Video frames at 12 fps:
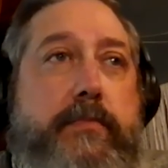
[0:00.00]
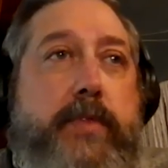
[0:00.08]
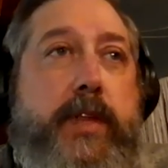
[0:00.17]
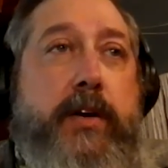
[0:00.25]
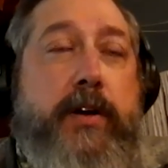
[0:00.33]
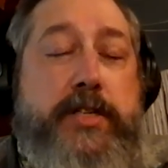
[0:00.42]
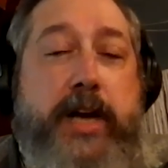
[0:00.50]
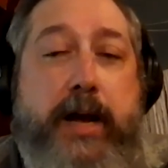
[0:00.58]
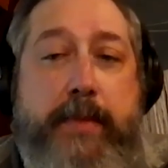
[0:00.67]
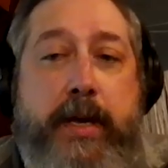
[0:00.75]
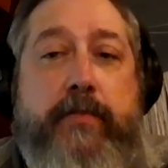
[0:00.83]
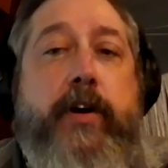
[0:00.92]
it's not
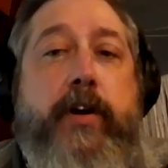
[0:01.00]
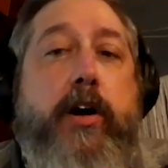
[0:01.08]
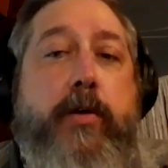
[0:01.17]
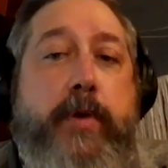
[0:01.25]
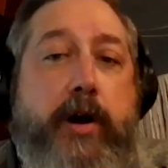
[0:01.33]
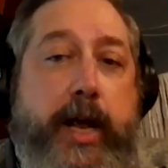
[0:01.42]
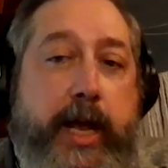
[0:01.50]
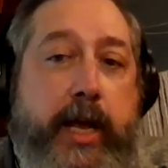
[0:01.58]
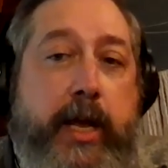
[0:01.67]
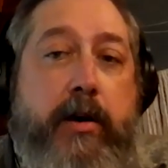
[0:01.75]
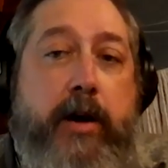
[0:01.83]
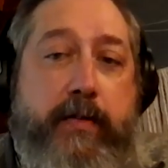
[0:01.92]
being farmed or
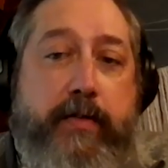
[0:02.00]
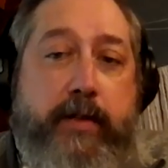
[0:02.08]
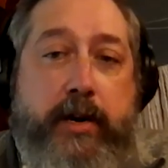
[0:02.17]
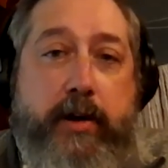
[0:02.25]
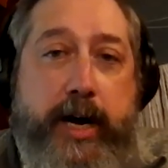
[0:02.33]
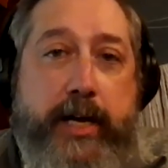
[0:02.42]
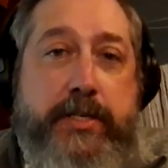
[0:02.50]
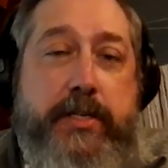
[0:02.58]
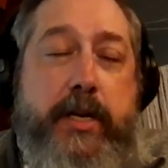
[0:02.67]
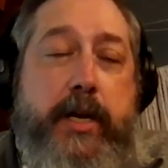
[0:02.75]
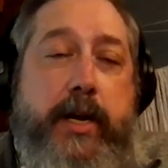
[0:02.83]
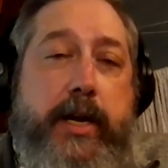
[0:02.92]
hayed or heavily
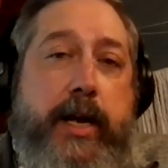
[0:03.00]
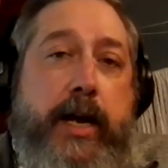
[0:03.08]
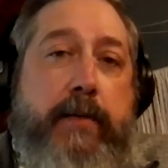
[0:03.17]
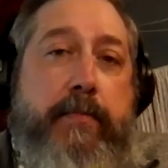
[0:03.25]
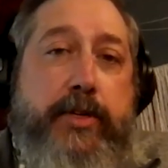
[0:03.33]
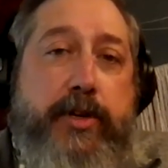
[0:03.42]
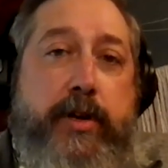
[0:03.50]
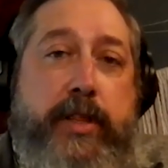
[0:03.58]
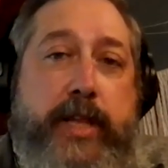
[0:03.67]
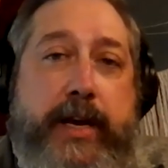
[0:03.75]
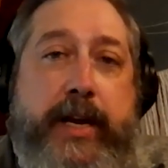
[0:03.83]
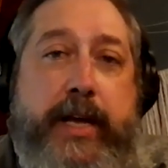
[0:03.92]
grazed during
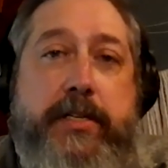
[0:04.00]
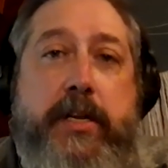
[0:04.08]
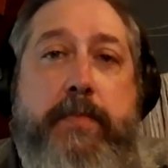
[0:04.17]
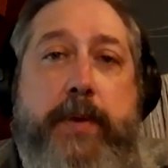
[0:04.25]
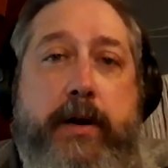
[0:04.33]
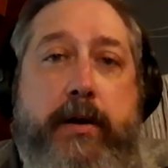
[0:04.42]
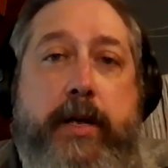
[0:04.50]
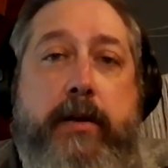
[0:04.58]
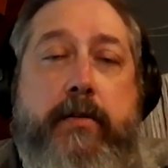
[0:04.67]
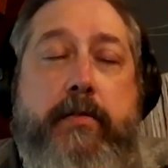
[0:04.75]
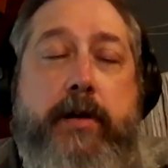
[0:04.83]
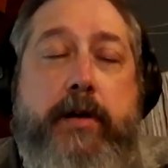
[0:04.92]
that nesting
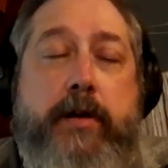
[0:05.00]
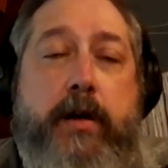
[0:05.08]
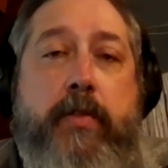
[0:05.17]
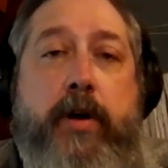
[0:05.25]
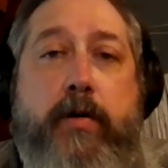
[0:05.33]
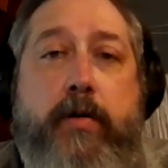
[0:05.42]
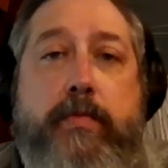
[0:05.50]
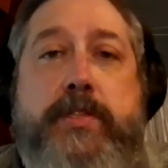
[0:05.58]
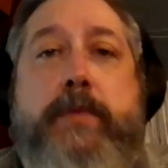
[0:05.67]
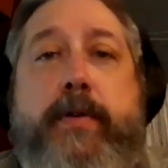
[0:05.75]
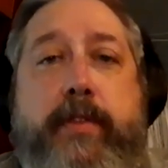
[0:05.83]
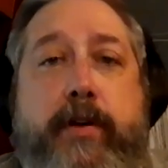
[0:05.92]
period, although
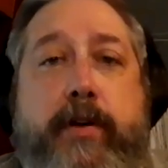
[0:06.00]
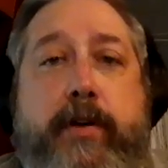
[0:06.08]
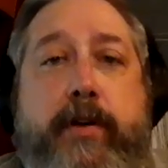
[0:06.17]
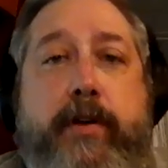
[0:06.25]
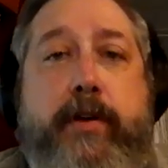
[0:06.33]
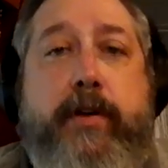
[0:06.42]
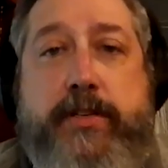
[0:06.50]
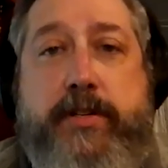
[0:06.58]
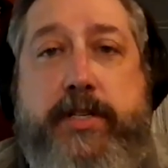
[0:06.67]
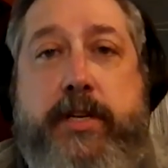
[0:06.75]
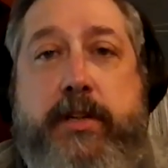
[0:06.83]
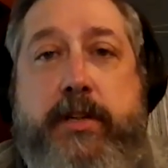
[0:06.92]
some of those activities are
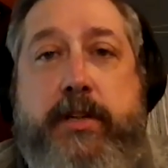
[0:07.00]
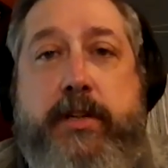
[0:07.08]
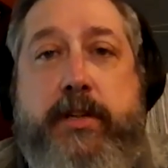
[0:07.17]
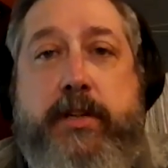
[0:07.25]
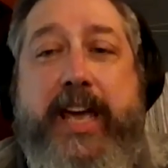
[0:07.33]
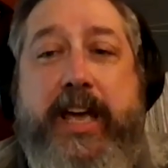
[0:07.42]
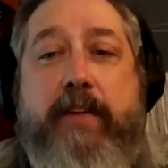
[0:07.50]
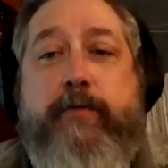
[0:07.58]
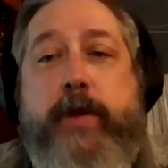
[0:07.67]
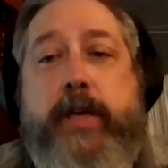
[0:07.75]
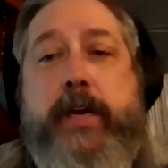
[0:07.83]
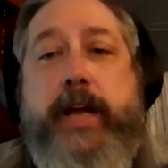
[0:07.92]
still okay if we
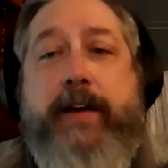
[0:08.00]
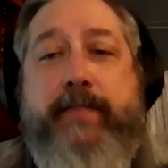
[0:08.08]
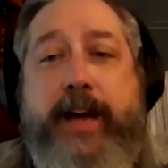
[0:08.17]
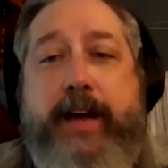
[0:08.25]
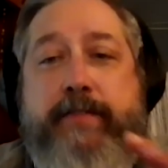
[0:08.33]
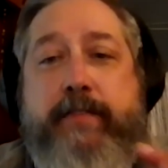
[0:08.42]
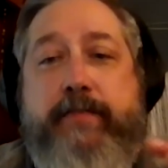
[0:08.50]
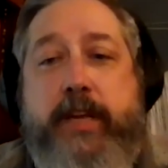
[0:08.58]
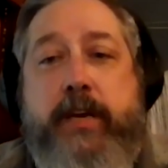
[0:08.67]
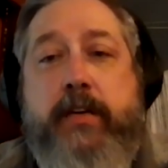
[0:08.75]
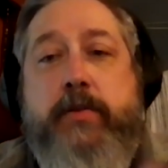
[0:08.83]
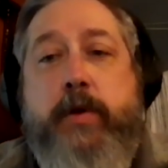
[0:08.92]
can have that 15
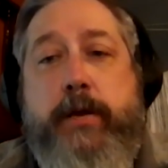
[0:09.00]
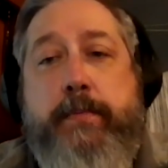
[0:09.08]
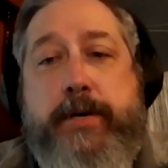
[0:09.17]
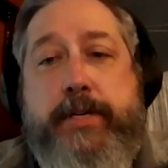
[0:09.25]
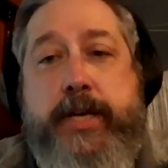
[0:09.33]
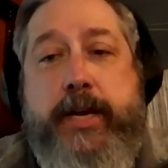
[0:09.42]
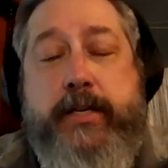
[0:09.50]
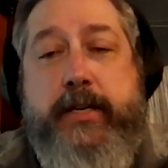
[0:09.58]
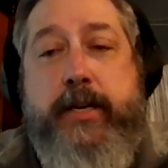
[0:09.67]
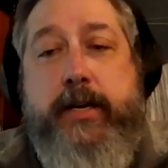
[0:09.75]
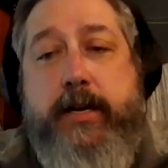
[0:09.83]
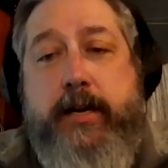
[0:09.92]
to 20%
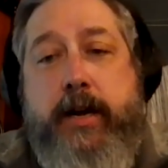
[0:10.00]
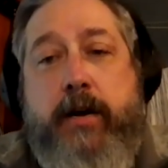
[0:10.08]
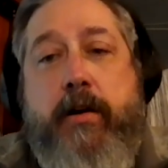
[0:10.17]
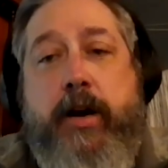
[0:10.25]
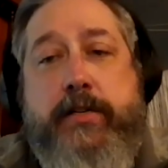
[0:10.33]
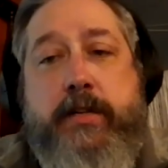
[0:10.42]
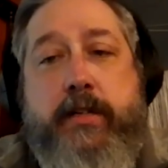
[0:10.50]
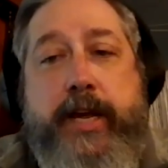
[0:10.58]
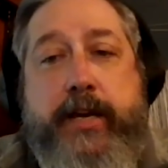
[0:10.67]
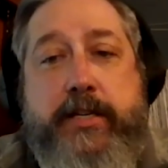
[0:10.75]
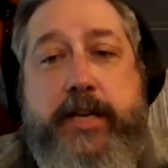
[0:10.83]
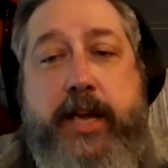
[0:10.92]
across the
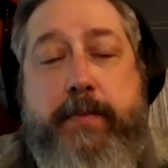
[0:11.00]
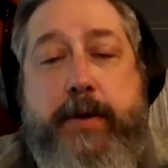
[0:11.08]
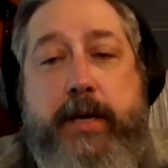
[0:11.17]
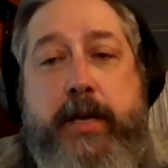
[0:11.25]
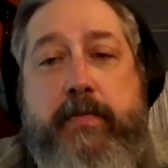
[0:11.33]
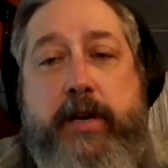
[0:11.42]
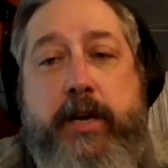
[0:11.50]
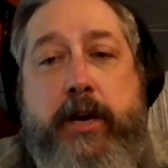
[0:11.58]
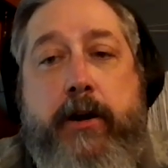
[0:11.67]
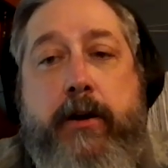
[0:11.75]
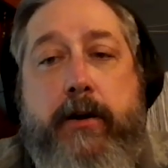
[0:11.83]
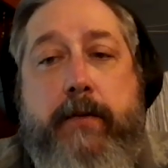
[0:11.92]
landscape in a given
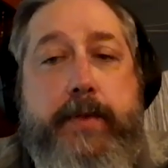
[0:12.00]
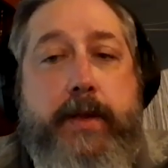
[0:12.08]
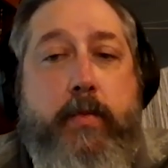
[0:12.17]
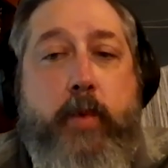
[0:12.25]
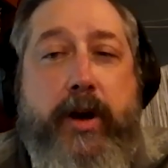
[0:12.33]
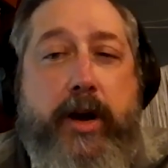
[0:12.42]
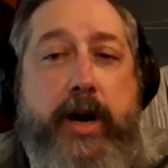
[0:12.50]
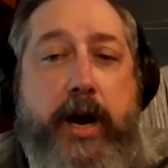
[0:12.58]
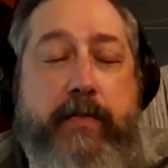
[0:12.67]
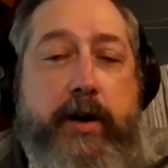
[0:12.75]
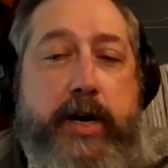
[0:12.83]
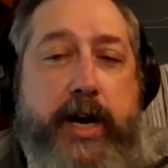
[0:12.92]
year. Winter
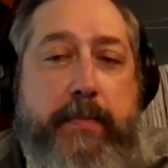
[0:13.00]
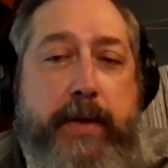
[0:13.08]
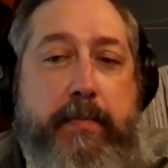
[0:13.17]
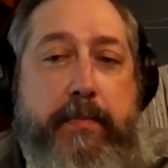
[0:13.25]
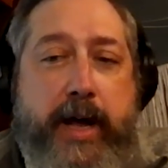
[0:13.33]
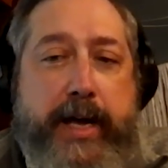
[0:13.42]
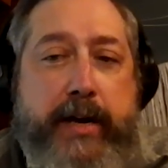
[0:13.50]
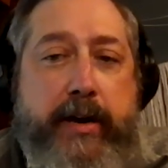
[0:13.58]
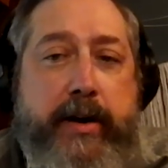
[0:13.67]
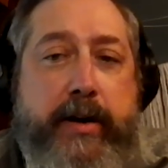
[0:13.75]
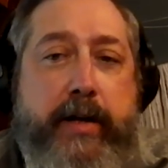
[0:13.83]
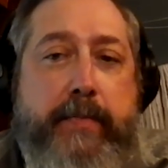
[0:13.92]
cover can be
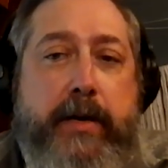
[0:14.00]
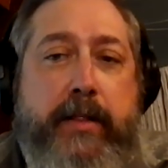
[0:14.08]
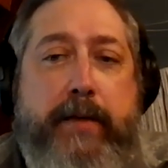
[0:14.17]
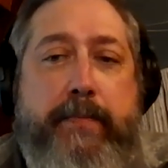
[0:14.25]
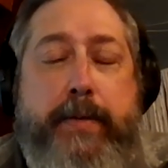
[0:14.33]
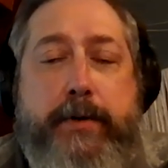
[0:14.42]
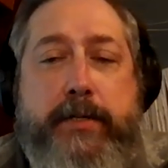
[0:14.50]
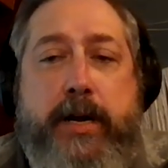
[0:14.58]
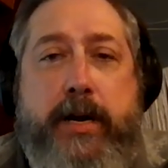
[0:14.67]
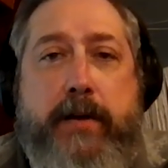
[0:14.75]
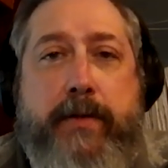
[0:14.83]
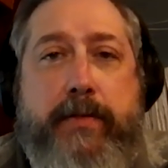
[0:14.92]
minor. A lot of people
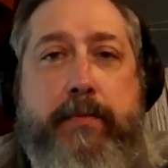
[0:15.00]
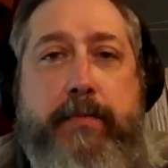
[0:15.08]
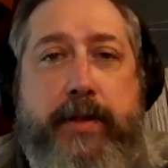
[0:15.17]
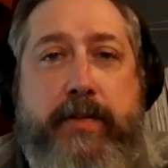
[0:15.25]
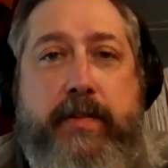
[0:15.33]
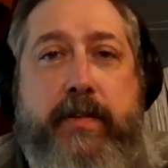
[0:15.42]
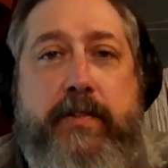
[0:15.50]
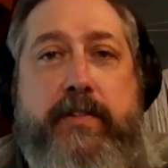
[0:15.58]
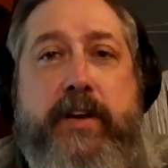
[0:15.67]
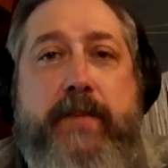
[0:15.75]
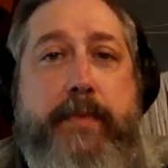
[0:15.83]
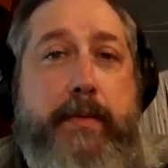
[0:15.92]
talk about the blizzards,
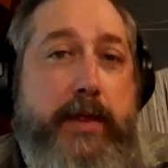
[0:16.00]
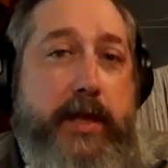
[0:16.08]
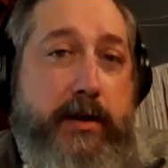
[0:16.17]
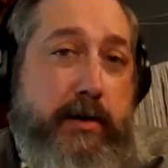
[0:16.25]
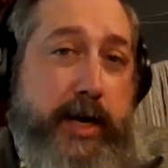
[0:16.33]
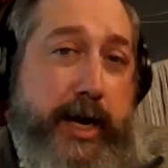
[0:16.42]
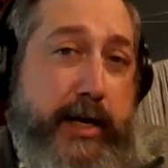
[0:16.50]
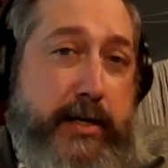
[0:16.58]
maybe that your dad